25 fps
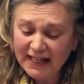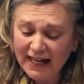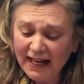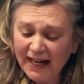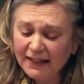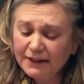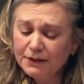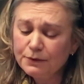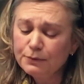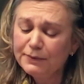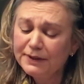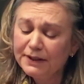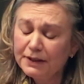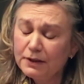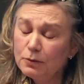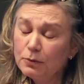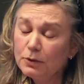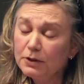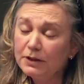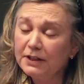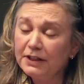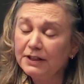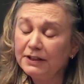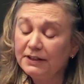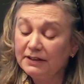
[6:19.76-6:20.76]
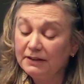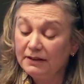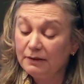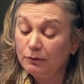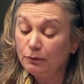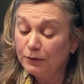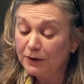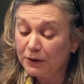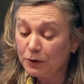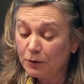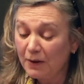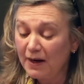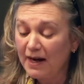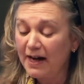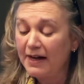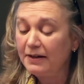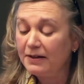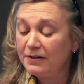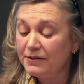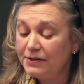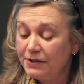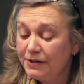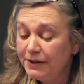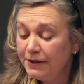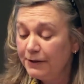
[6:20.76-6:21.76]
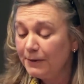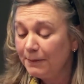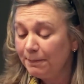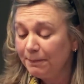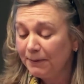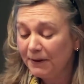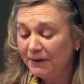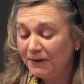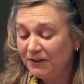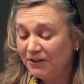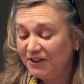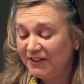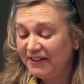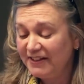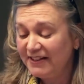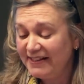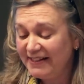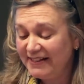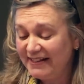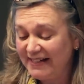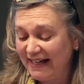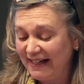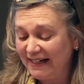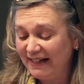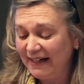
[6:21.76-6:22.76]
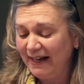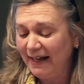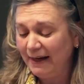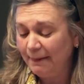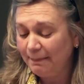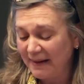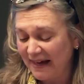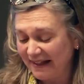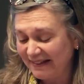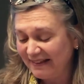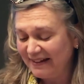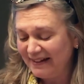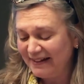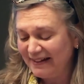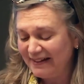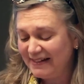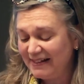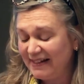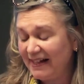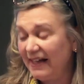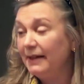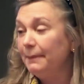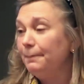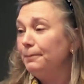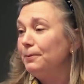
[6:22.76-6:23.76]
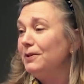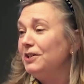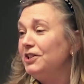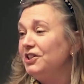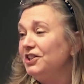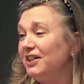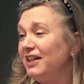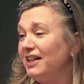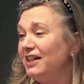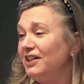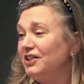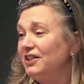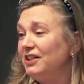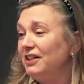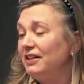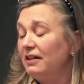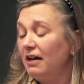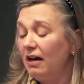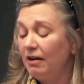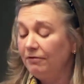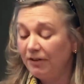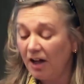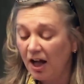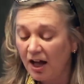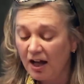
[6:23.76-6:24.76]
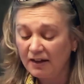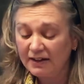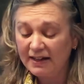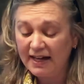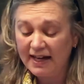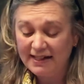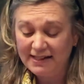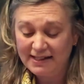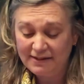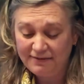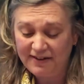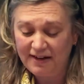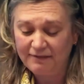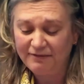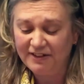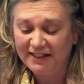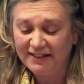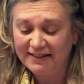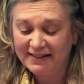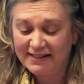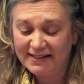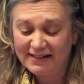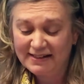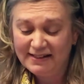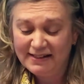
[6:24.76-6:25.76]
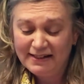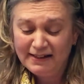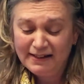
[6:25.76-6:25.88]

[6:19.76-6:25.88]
And the real world requires new approaches, data and methods, and appreciation of all kinds of evidence.